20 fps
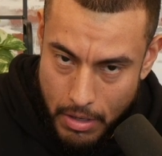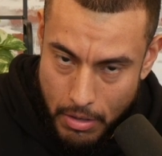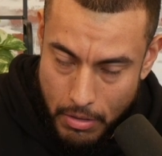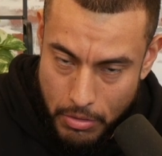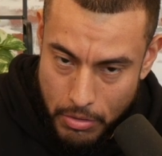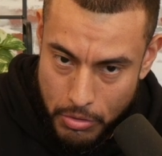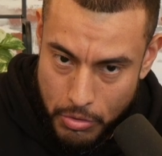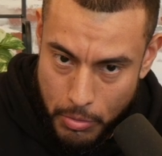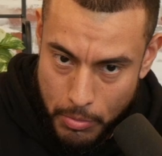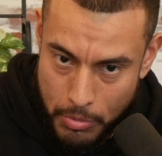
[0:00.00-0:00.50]

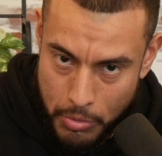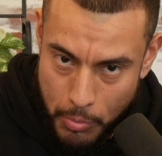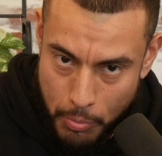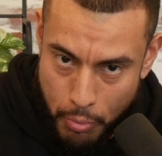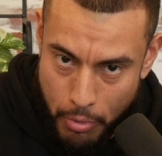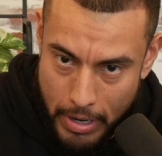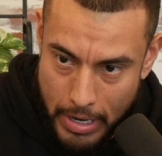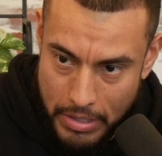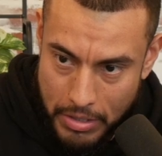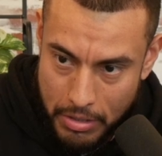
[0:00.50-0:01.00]
So
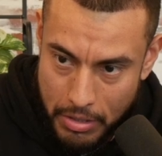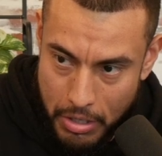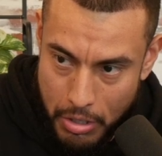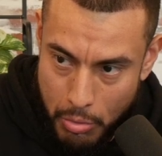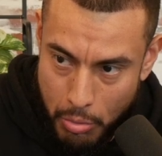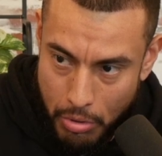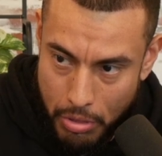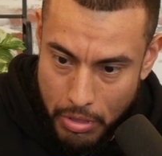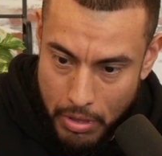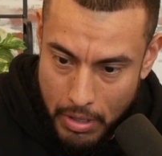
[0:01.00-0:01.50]
surprisingly, you
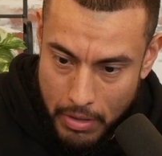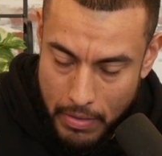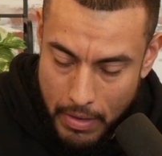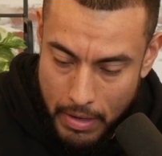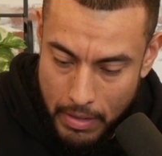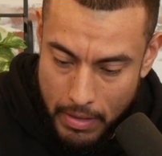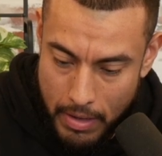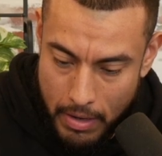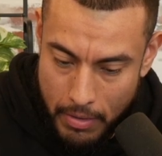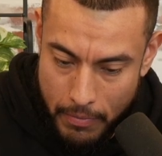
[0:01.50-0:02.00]
would think that a
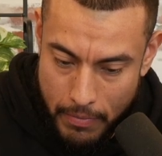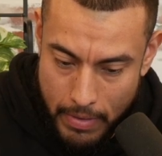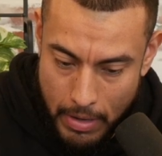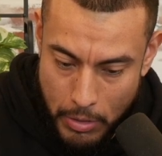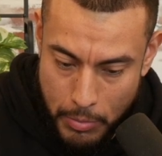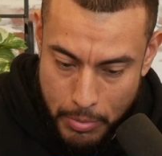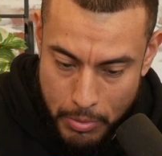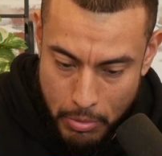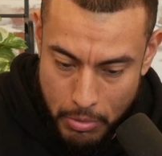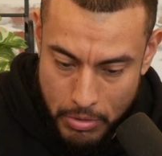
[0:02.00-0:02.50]
lot of
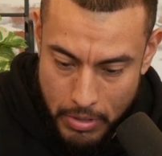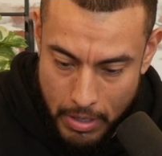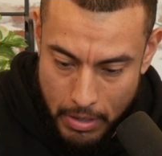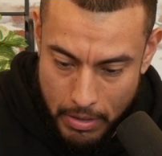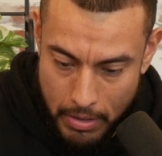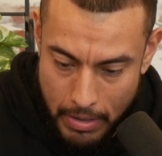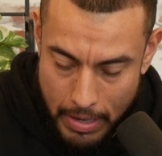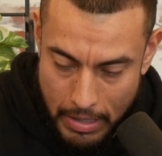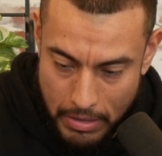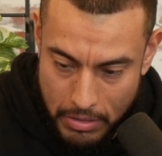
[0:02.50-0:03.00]
entrepreneurs
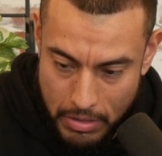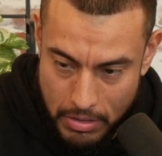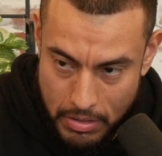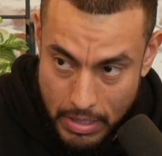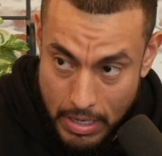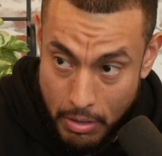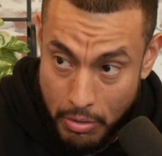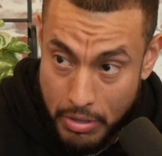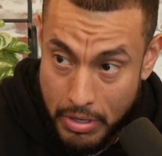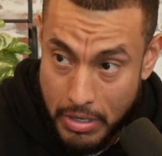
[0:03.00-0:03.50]
that exist
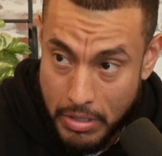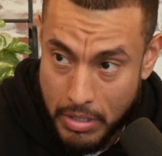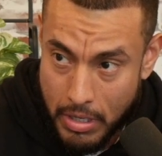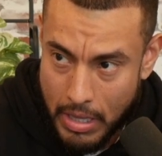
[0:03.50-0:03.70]
nowadays,